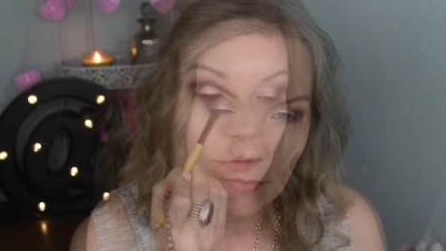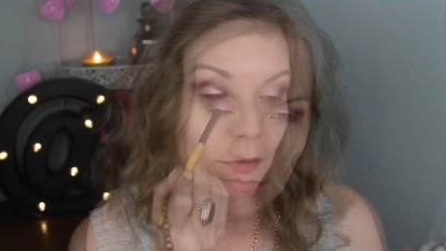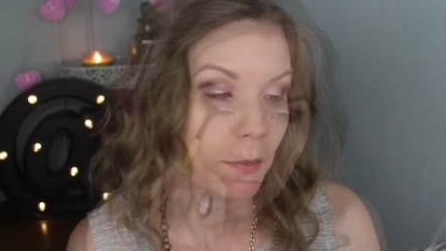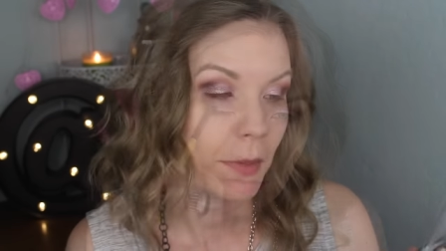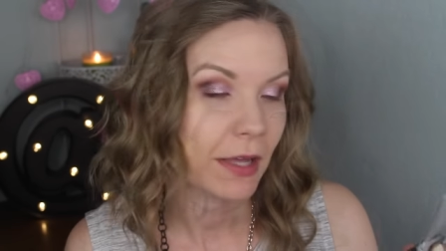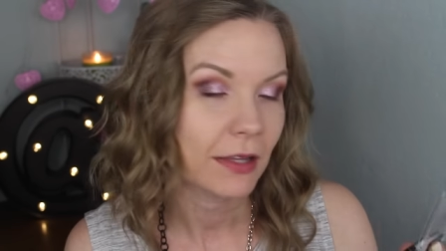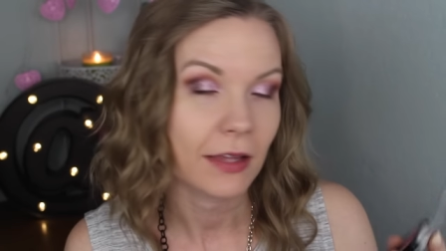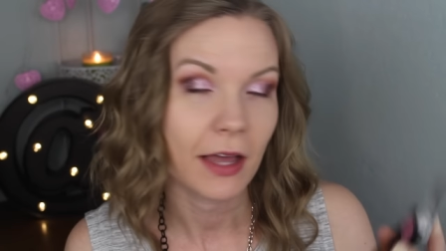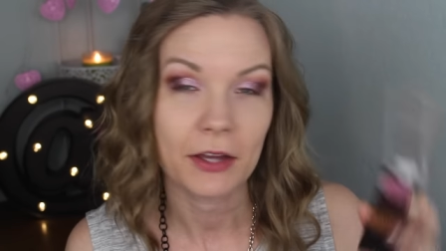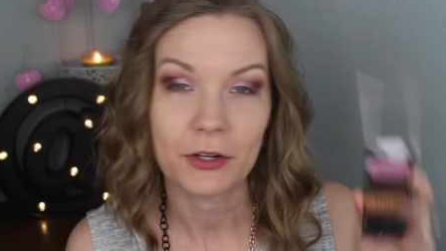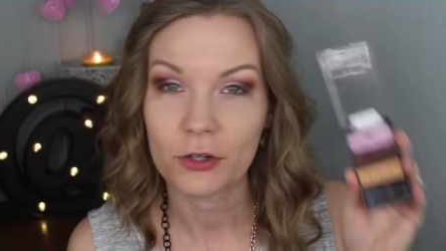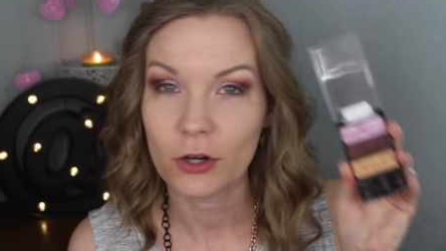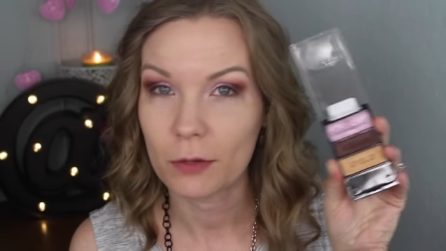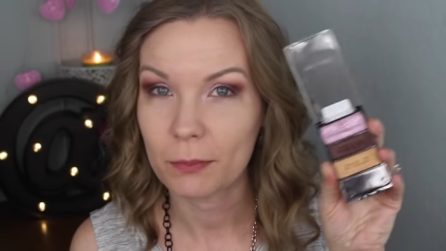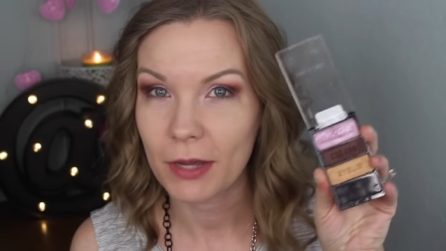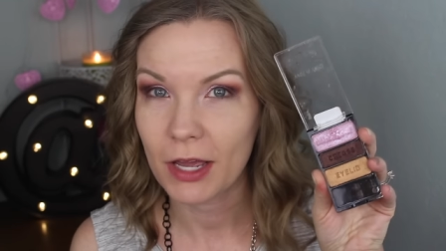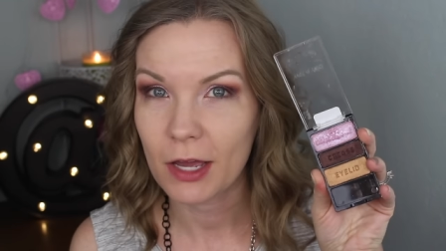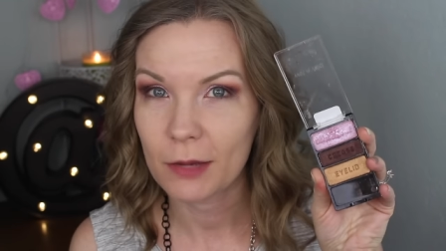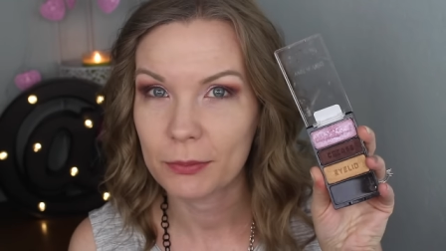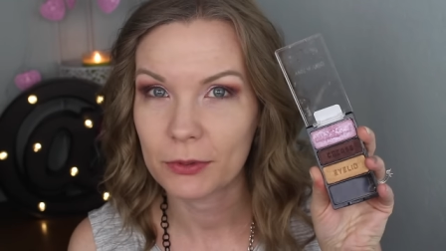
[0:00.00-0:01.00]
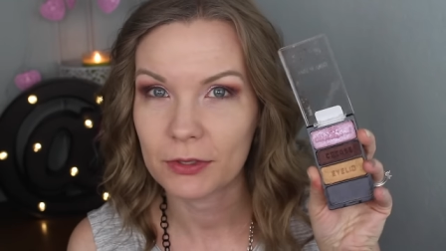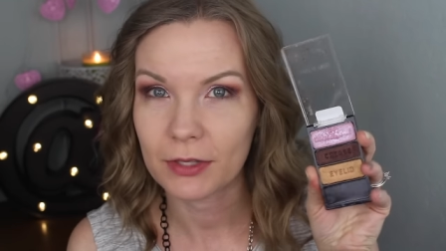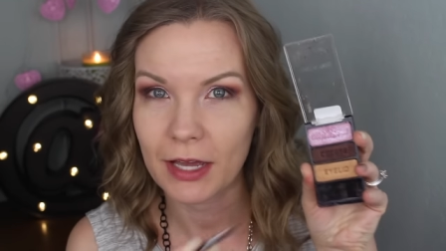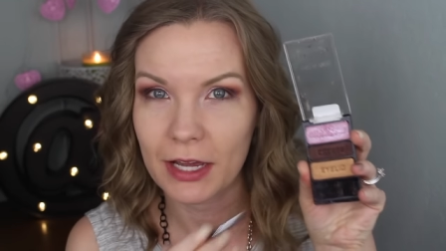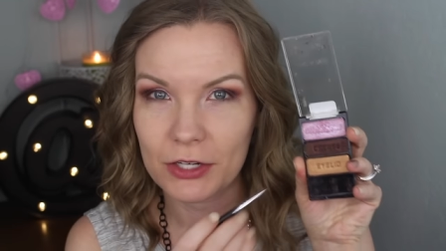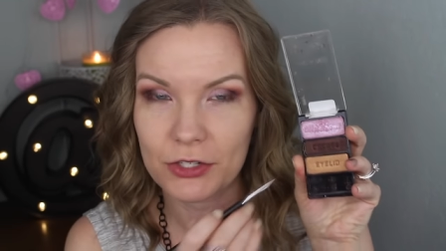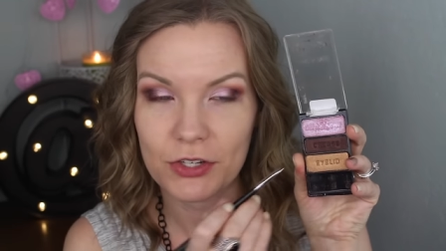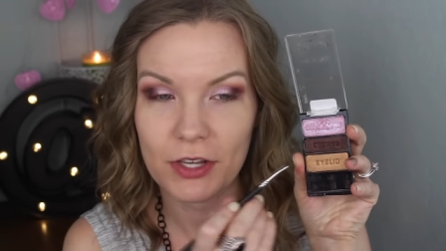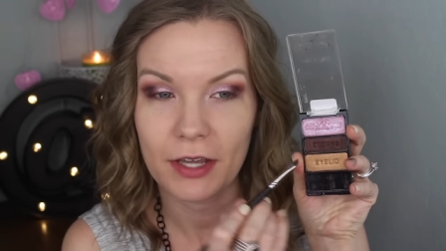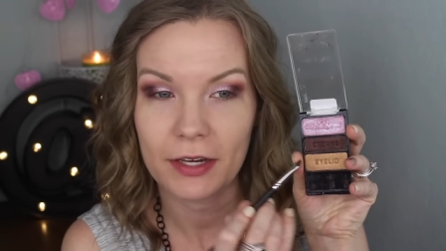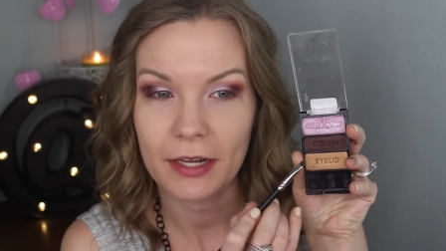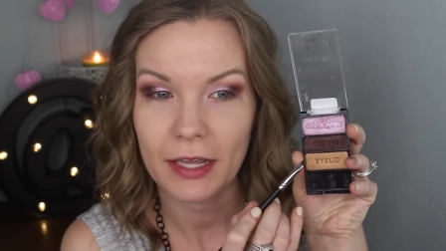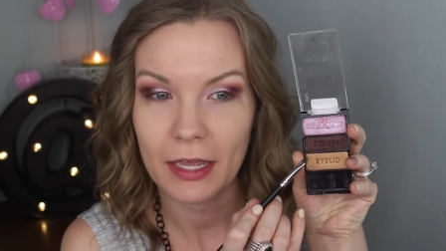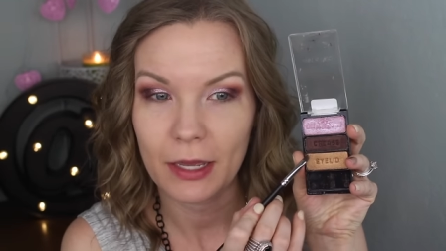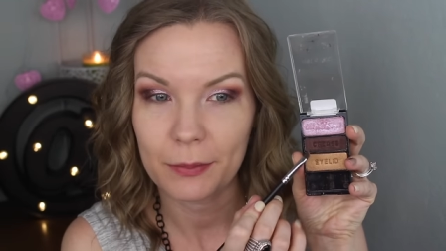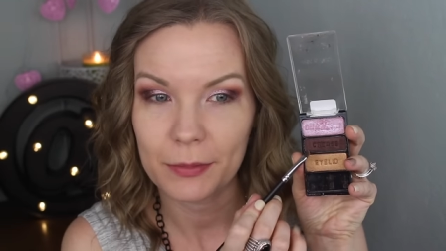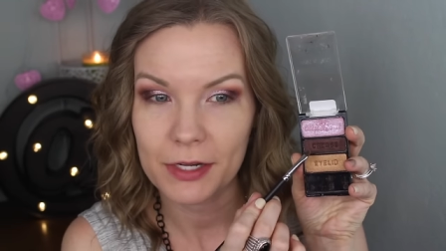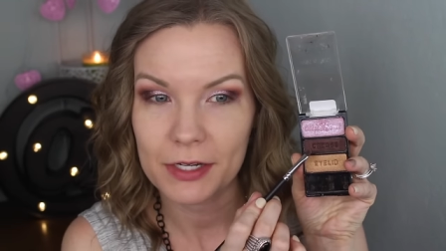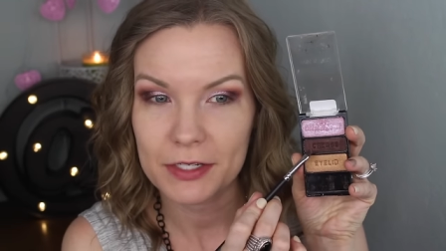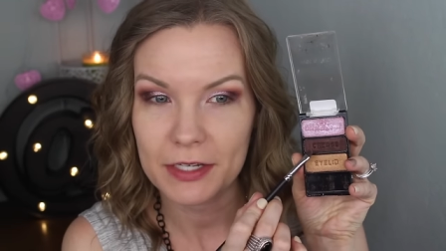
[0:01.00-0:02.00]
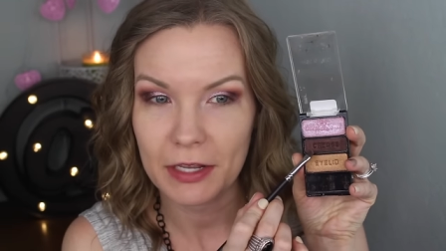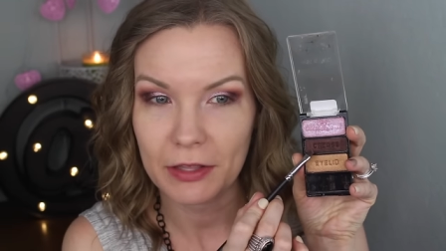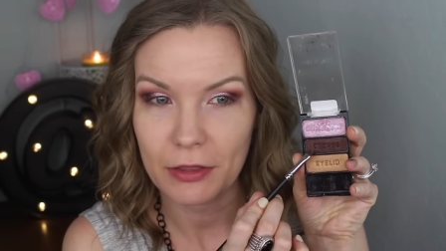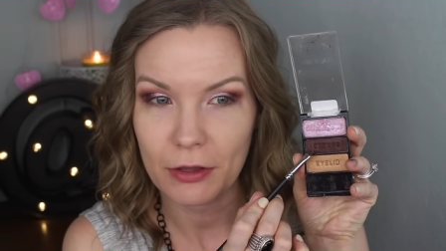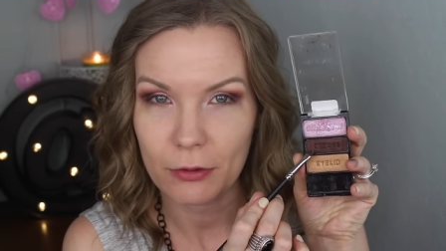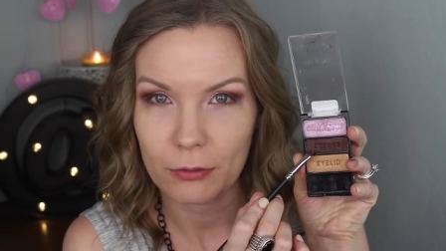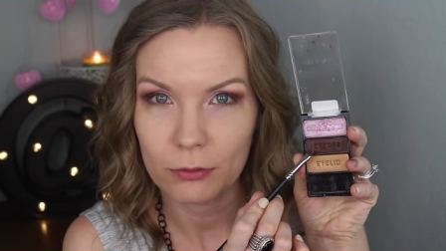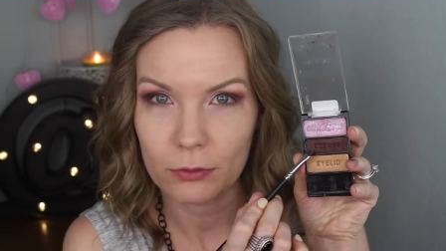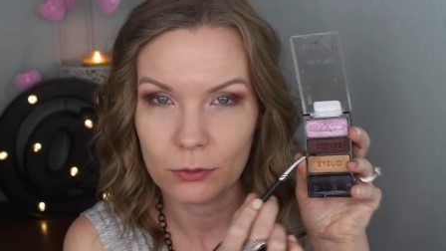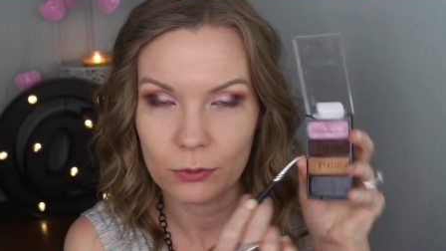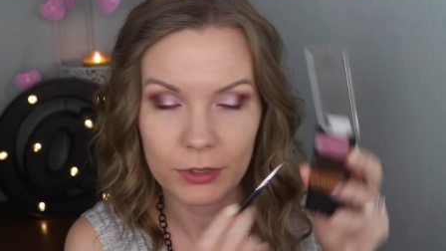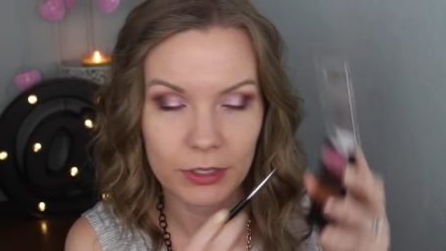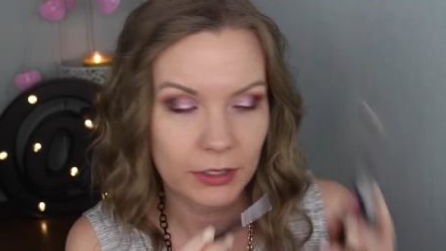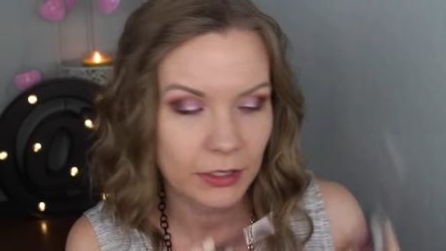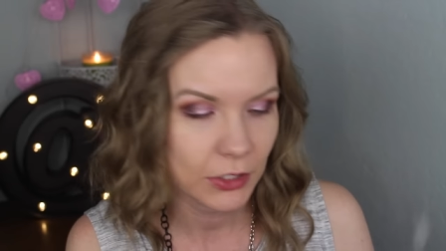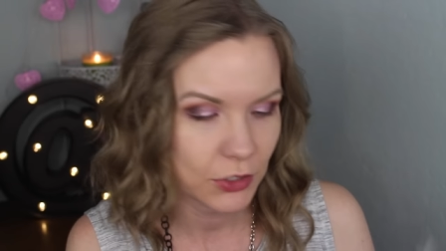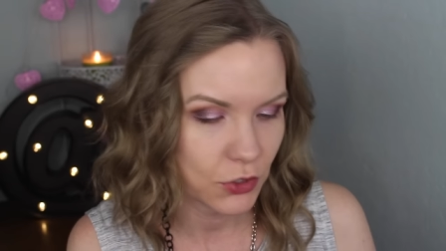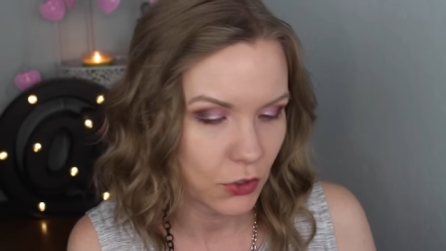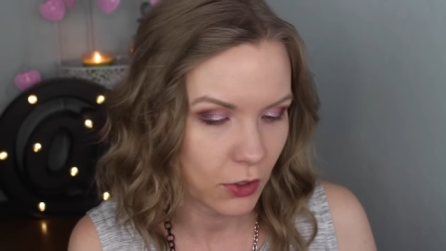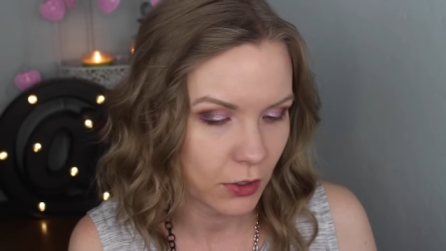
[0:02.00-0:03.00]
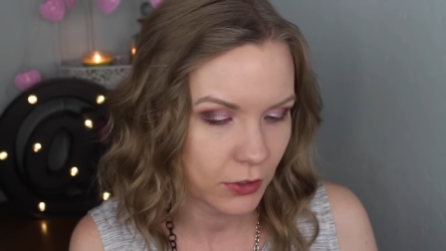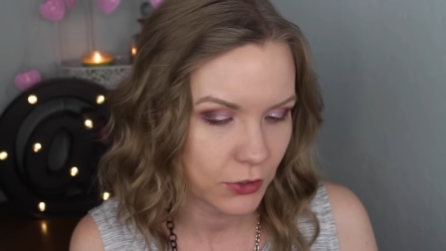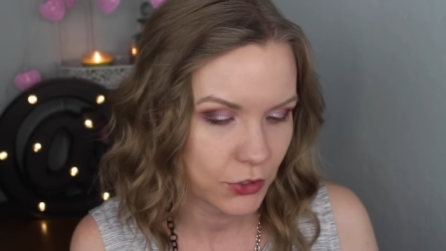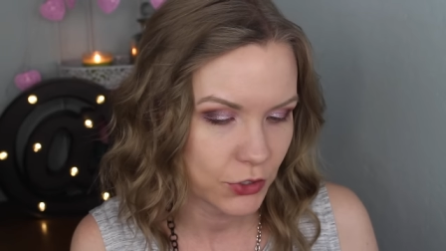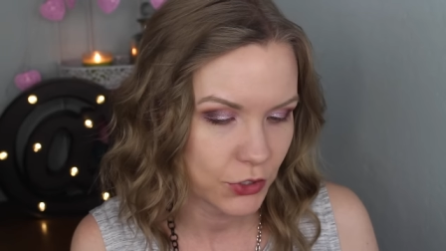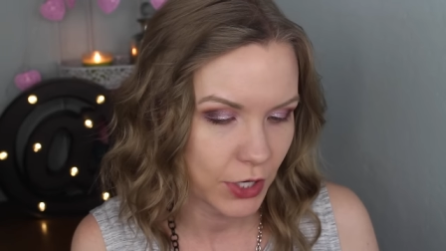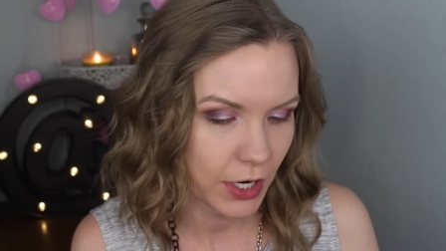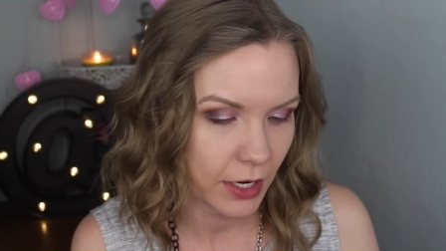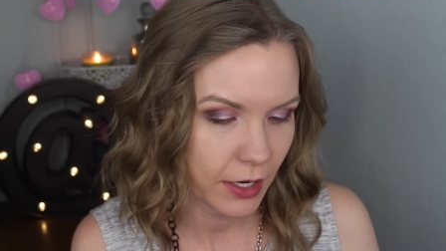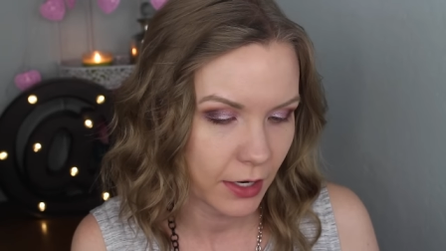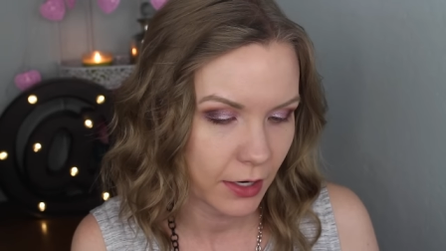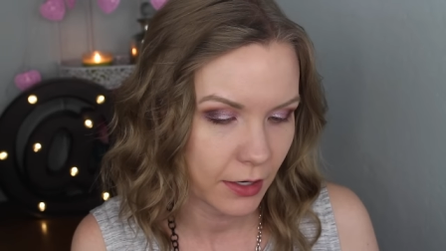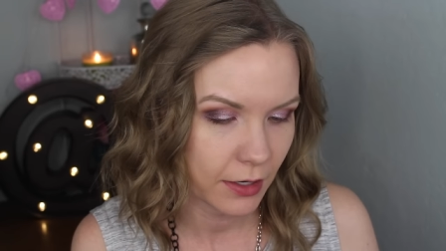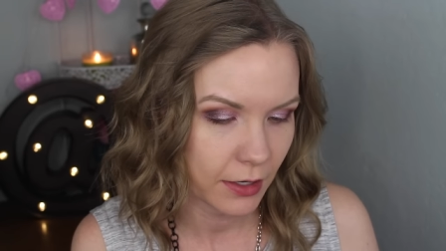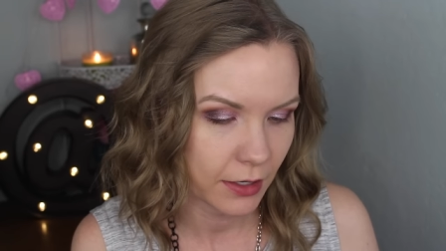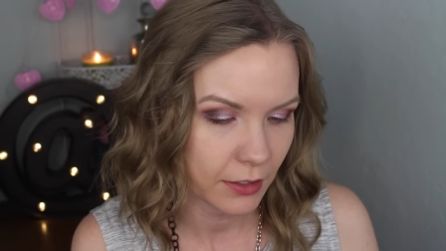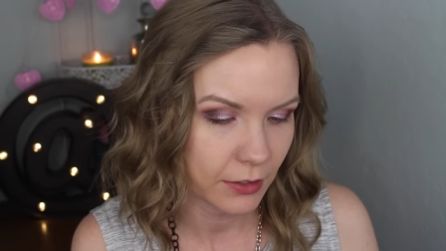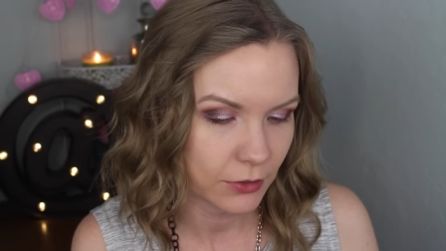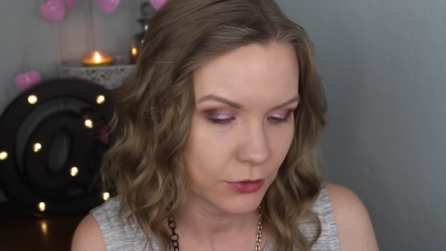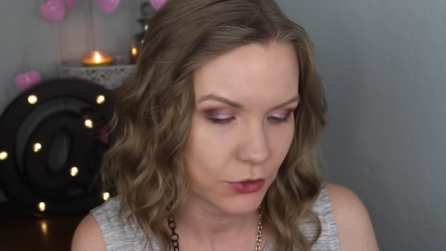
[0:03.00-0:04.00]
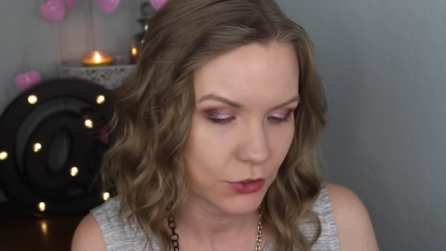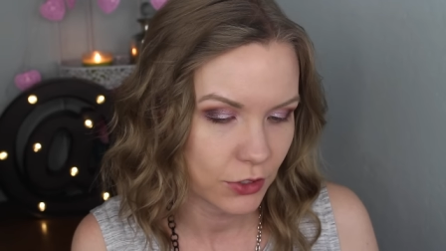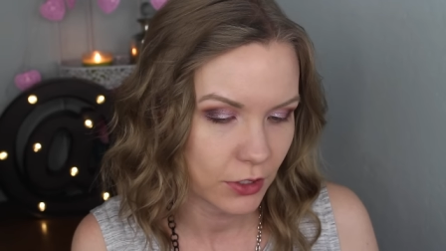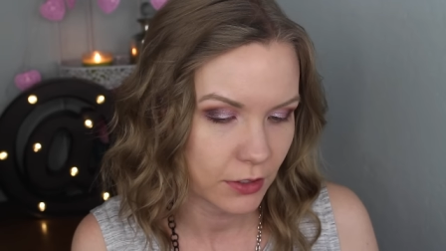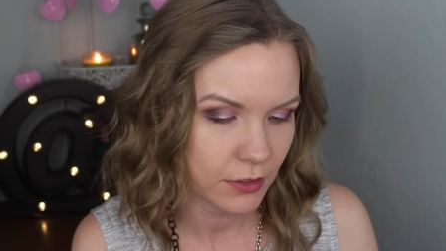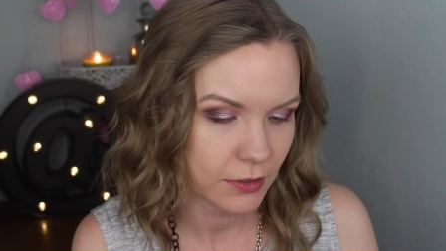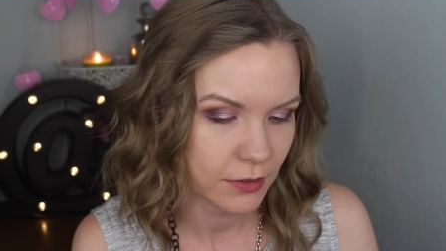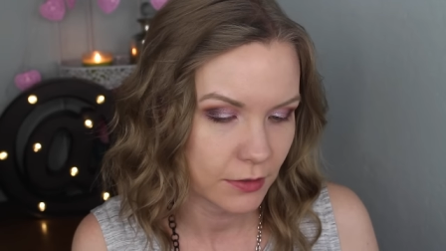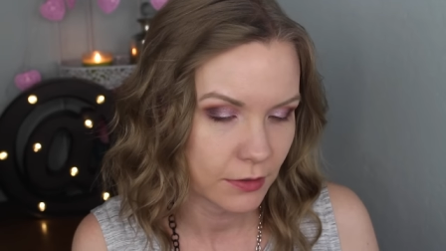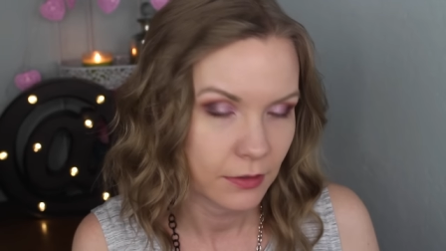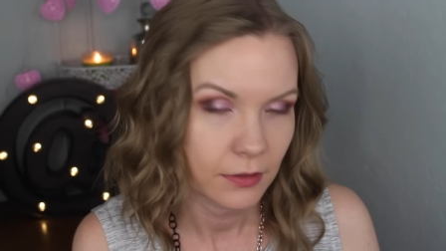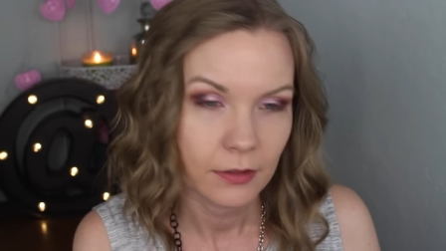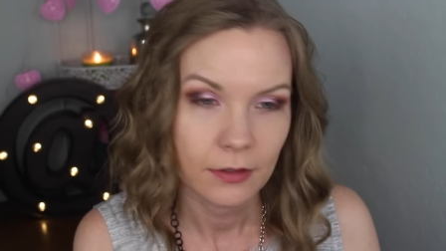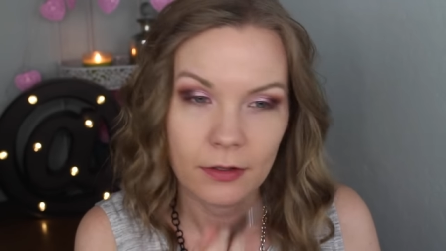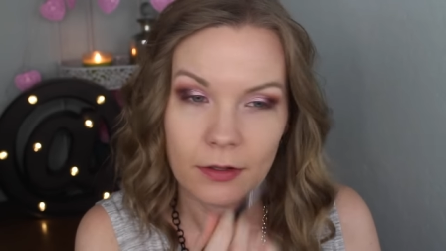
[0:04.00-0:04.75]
for my liner on my upper lash line, I am going to take that really dark shade and just